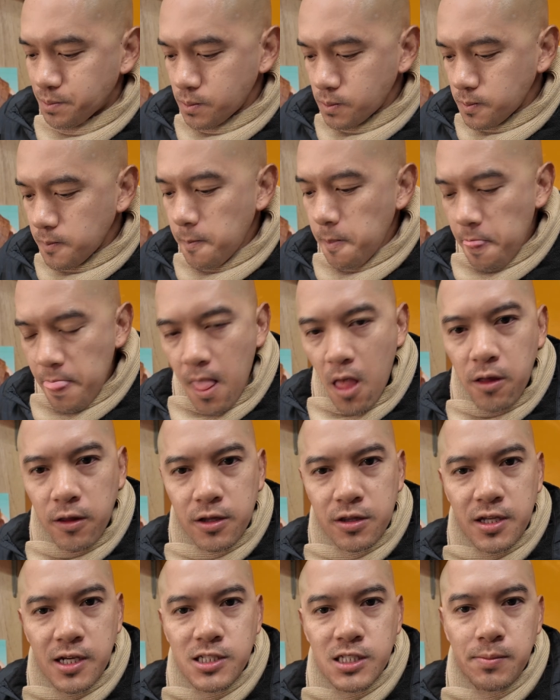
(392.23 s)

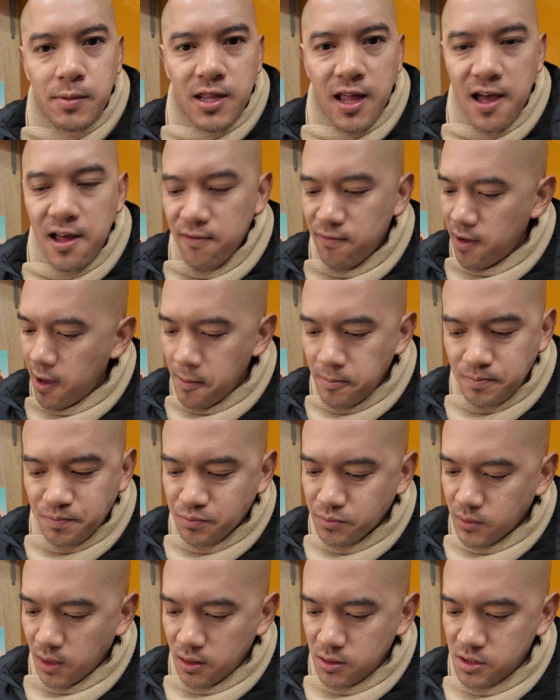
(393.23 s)
can taste some of the head fat,
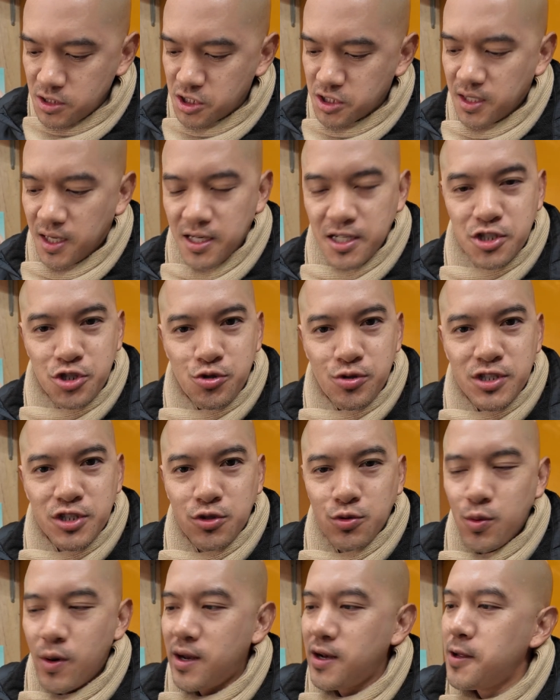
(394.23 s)
just kind of drizzle
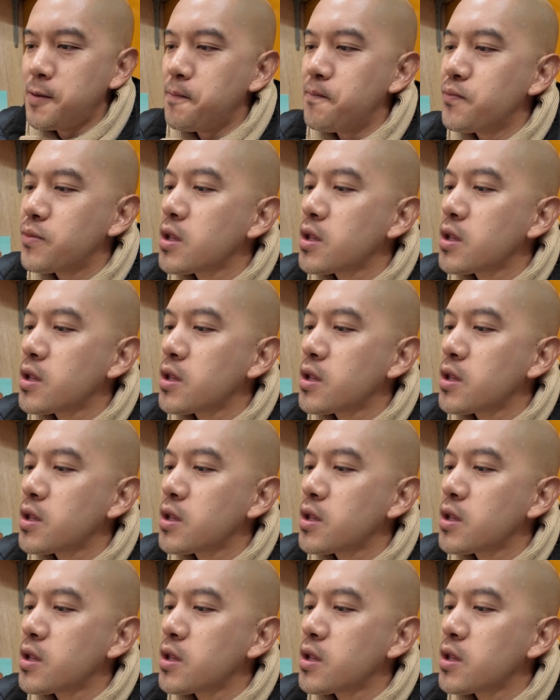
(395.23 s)
right in.